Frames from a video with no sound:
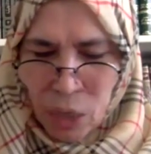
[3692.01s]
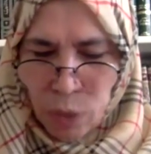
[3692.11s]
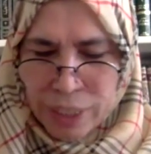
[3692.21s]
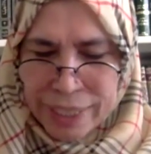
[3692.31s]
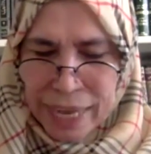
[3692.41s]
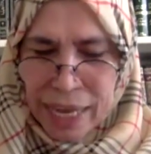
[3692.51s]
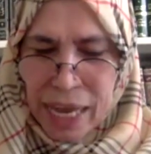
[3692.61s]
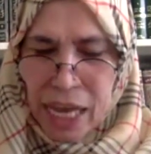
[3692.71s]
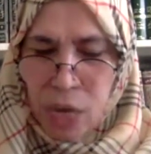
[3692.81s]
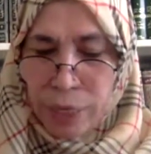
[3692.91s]
He will
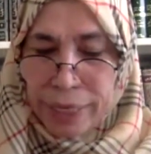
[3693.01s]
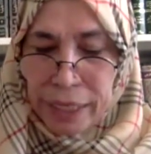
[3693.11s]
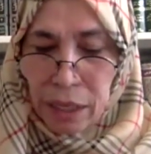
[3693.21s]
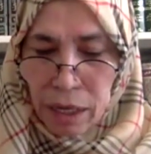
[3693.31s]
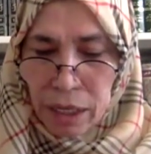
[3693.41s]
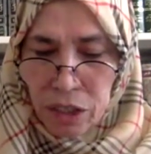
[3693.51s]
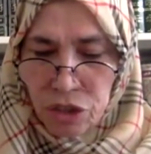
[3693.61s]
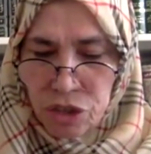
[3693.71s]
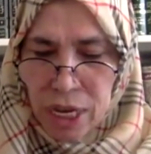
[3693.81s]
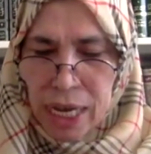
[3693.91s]
say, he will
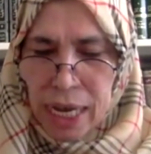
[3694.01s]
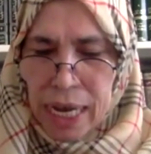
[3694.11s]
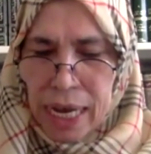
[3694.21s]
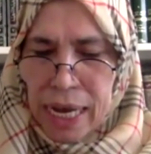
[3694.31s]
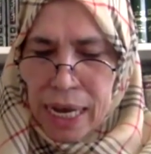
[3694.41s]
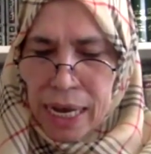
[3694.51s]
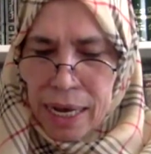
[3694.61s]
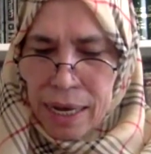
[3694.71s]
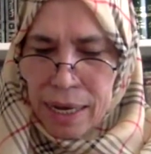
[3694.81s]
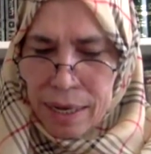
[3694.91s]
encourage uh,
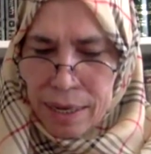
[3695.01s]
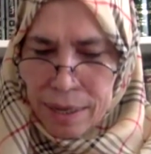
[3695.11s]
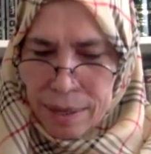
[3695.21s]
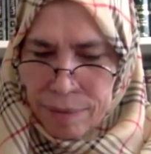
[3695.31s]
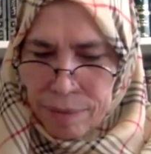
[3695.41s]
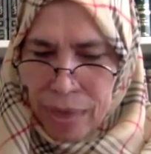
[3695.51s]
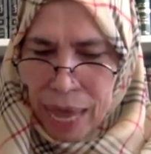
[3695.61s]
uh, um,